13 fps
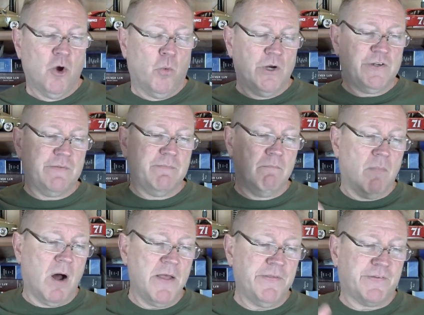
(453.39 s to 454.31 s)
which is
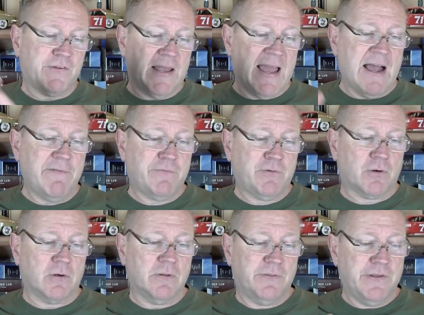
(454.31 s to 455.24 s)
months
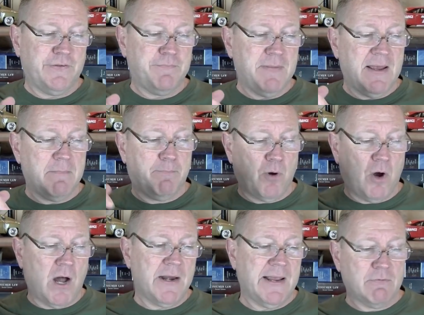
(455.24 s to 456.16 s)
after this man
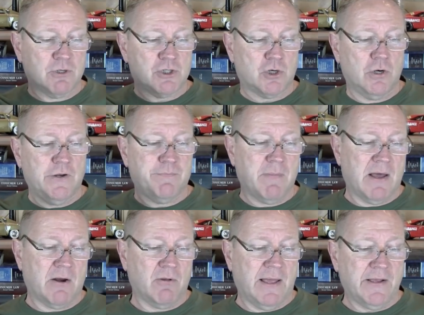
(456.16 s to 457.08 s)
bought and returned his
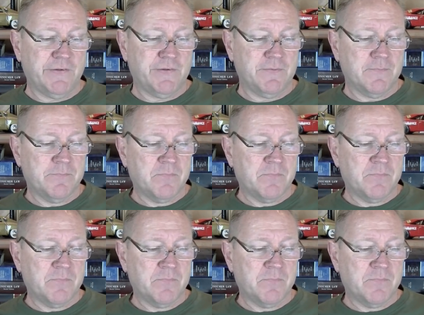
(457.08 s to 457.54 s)
Model X.